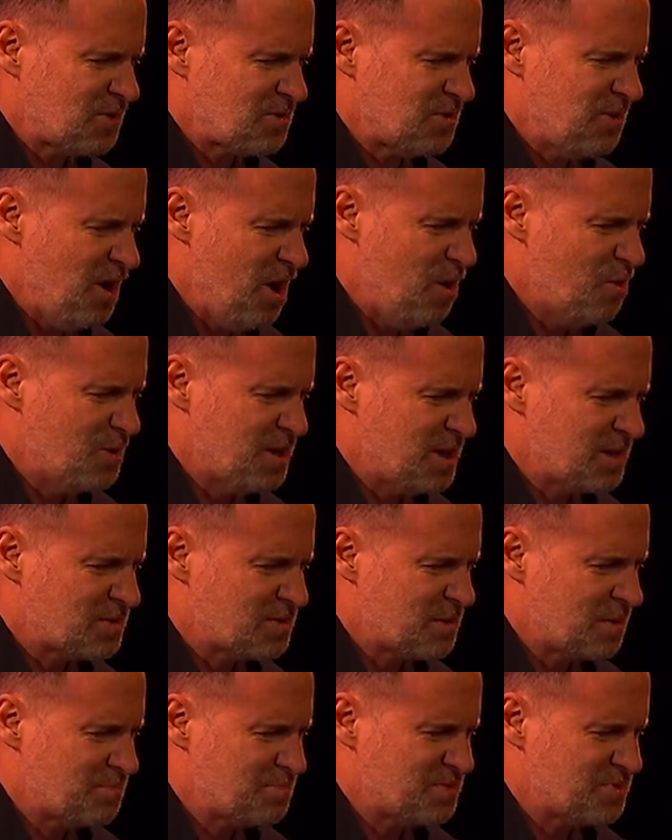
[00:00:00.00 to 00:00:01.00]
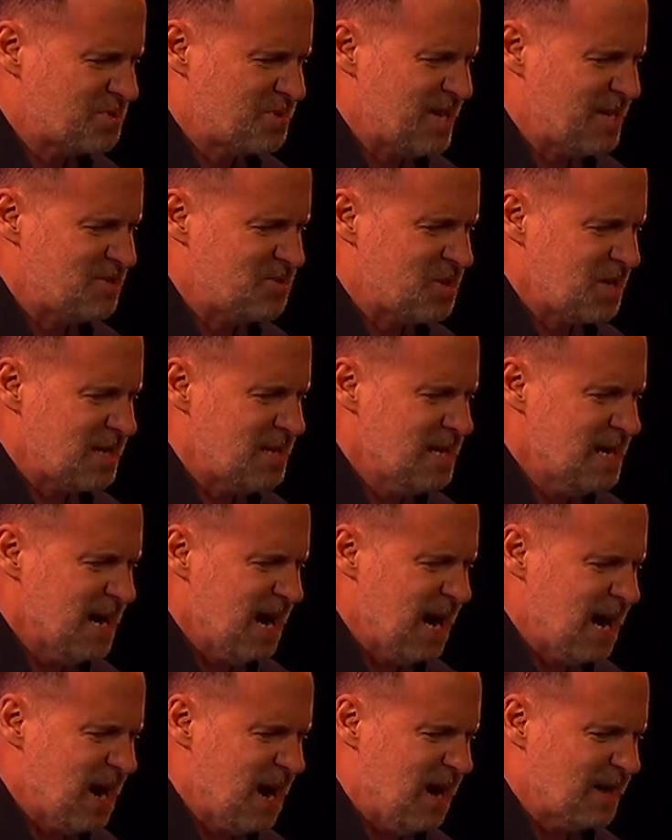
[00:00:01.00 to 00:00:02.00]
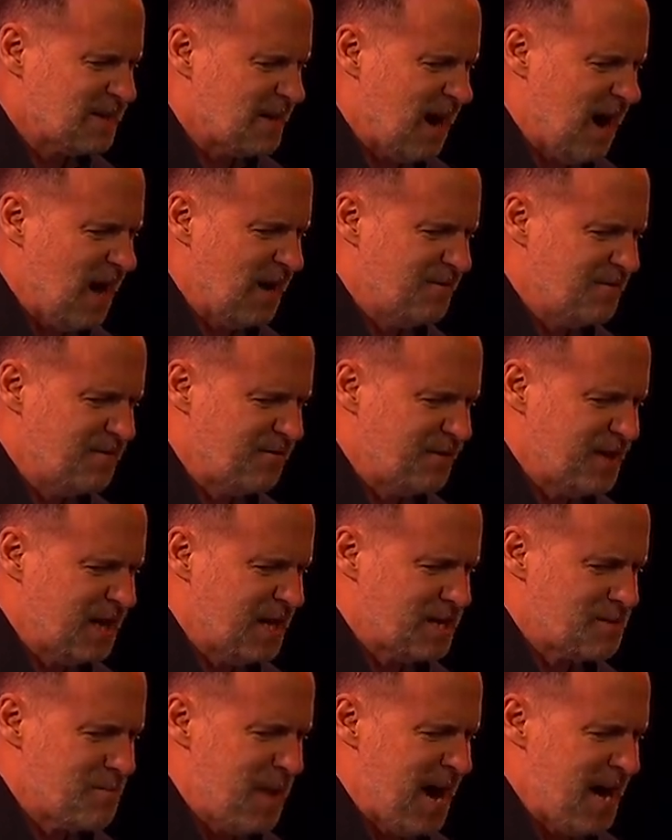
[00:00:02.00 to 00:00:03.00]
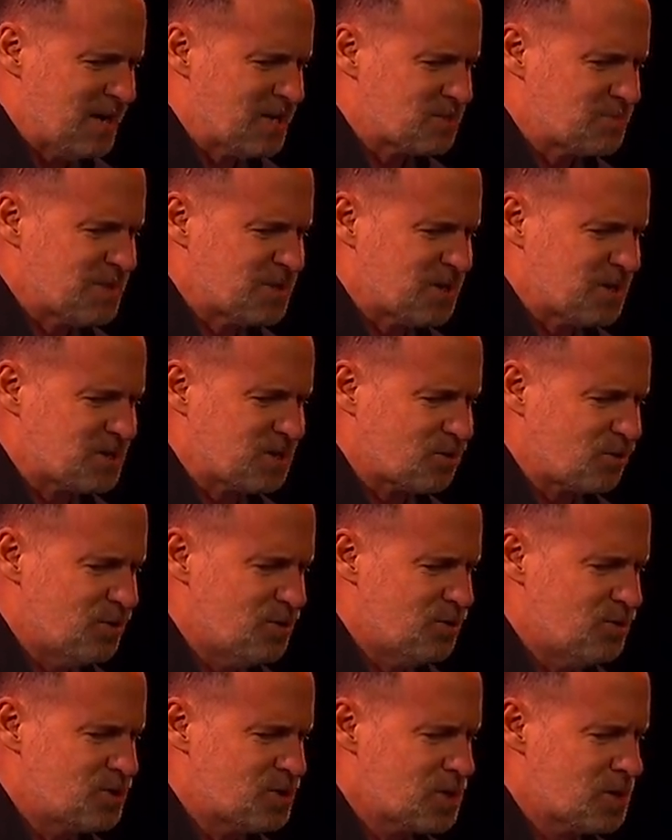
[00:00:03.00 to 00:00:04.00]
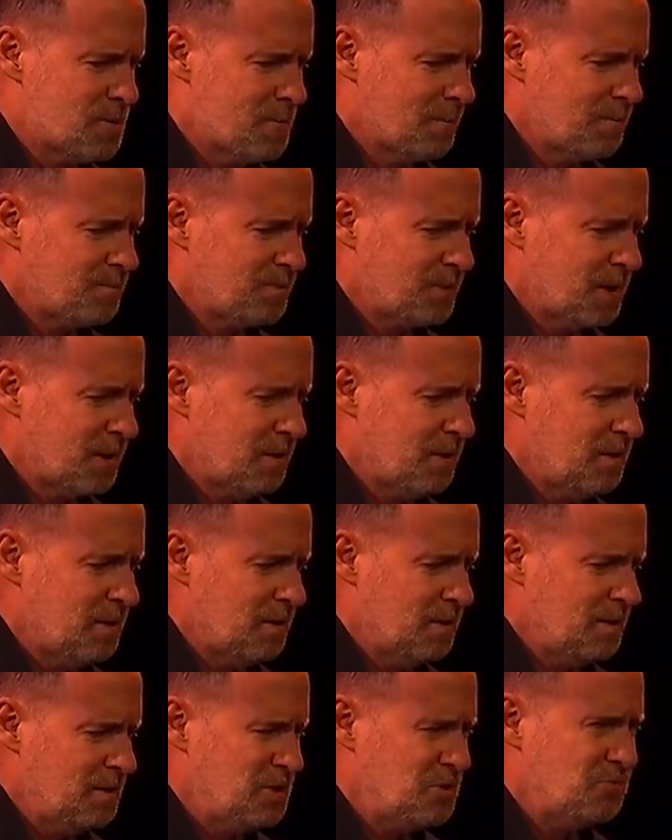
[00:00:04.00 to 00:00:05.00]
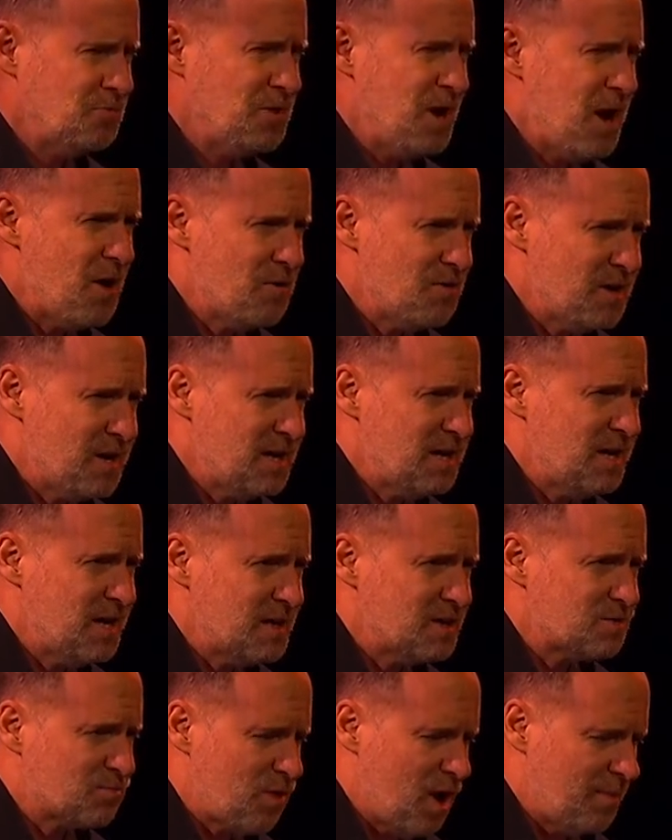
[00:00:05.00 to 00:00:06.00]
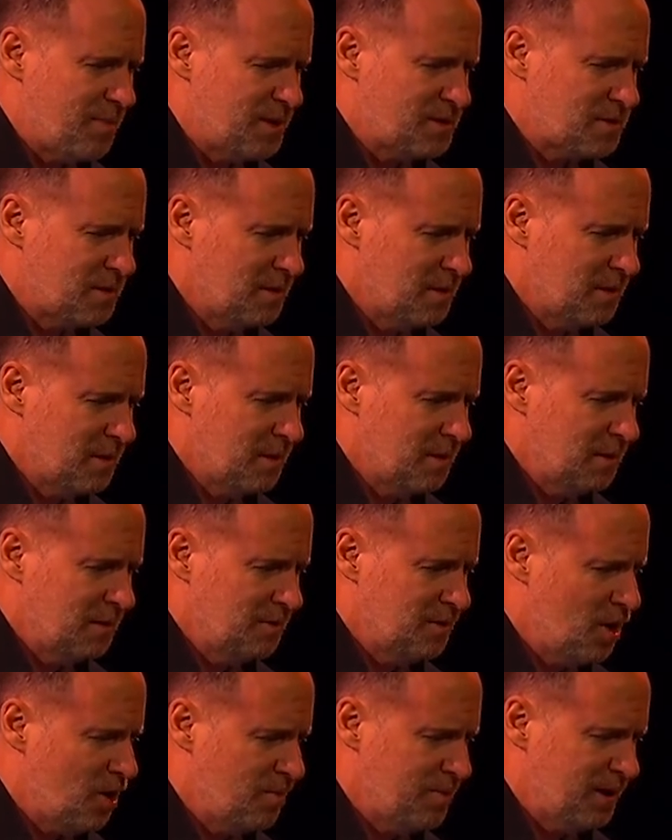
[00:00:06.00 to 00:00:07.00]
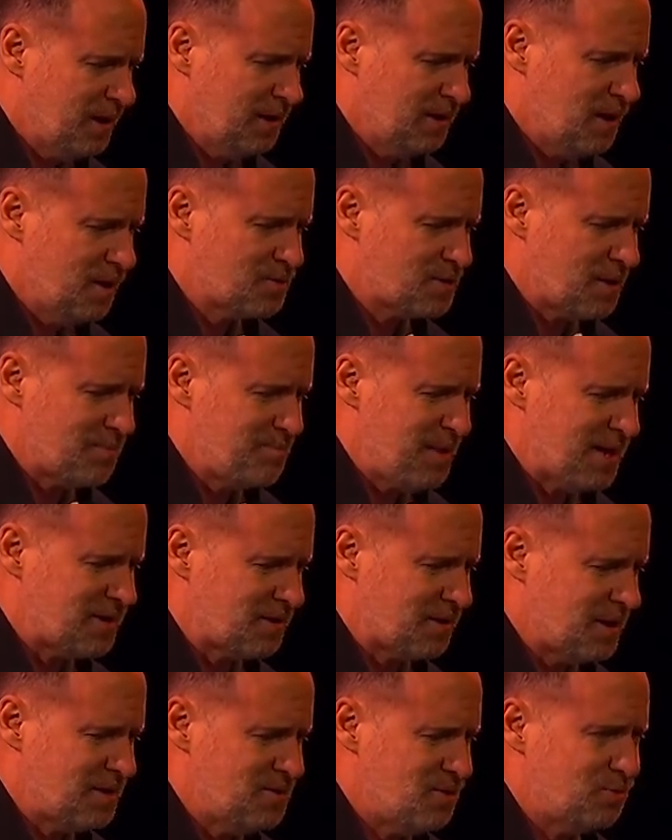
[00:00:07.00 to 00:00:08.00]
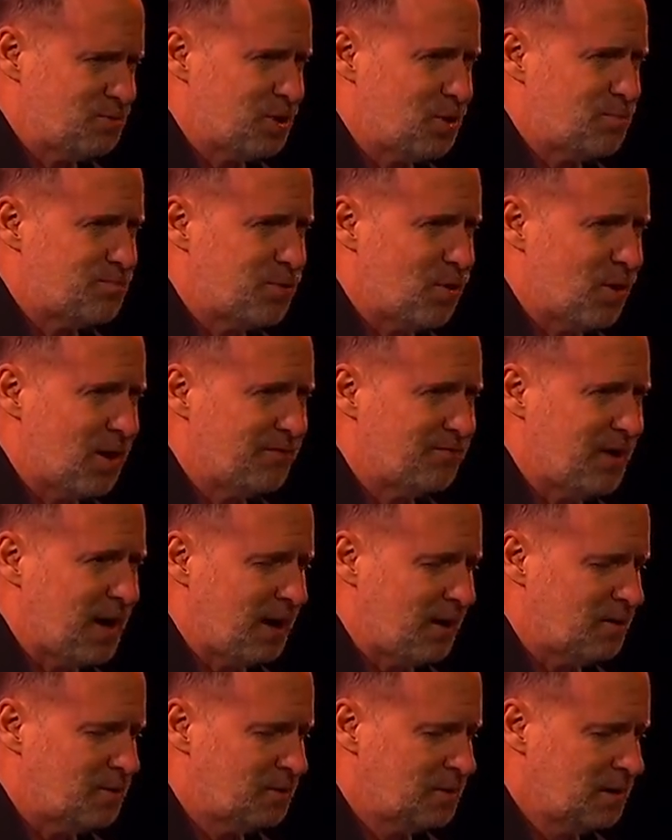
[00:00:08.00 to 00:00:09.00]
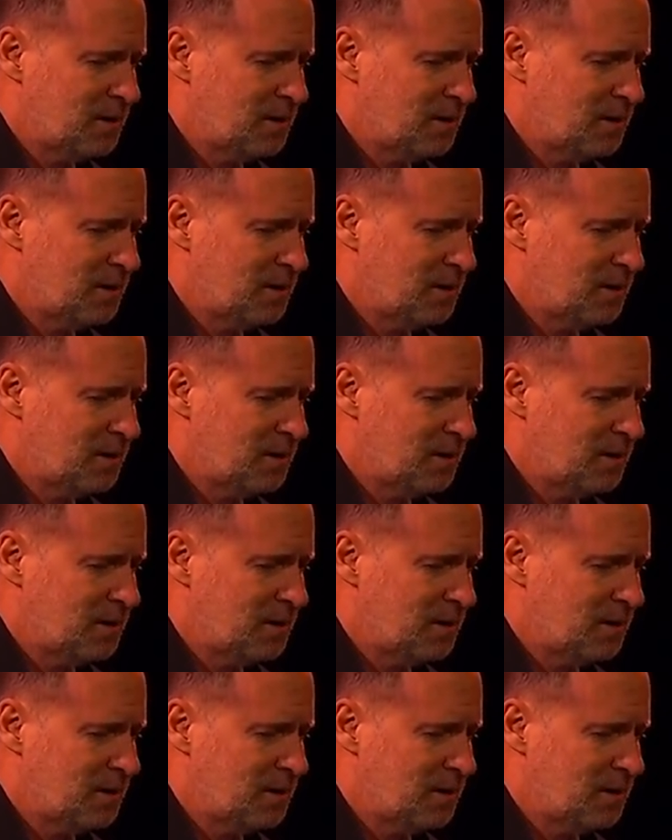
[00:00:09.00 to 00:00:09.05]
an odious, stingy, hard, unfeeling man as Mr. Scrooge. You know he is, Robert. Nobody knows it better than you do, poor fellow."